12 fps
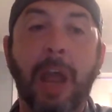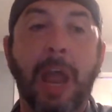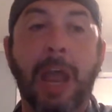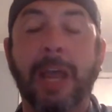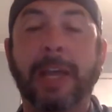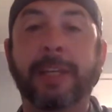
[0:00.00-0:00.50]

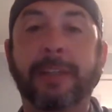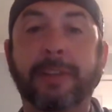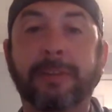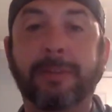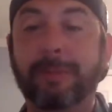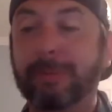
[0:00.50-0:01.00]
And
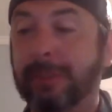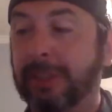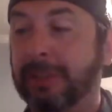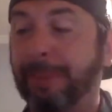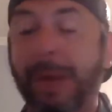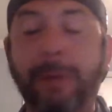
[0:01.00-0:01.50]

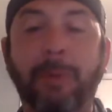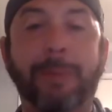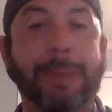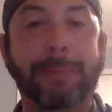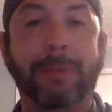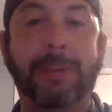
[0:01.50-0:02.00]
despite what
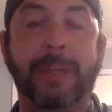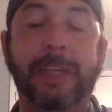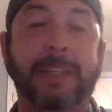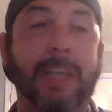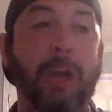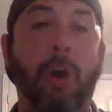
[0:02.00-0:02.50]
people
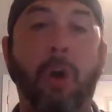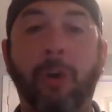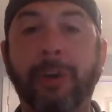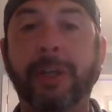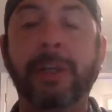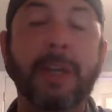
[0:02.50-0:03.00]
think, they
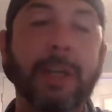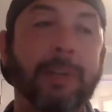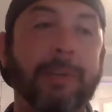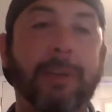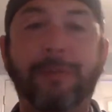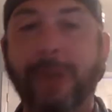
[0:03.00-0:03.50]
aren't.
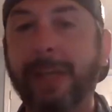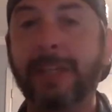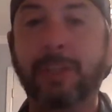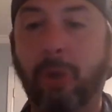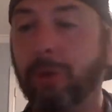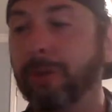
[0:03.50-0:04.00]
The
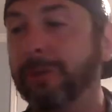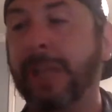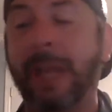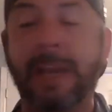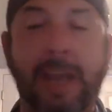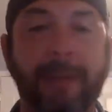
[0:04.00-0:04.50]
Vegas totals
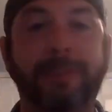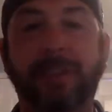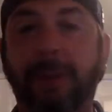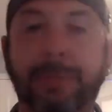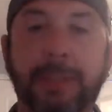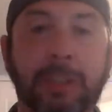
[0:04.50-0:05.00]
can have
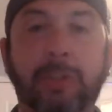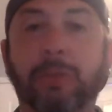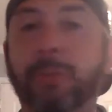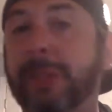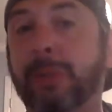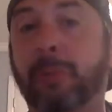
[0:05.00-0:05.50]
something to do
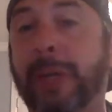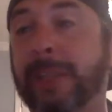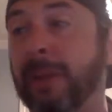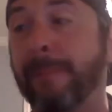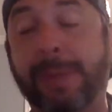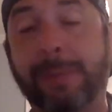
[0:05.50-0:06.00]
with the way
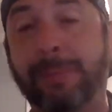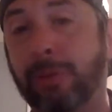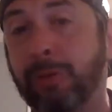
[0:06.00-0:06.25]
some people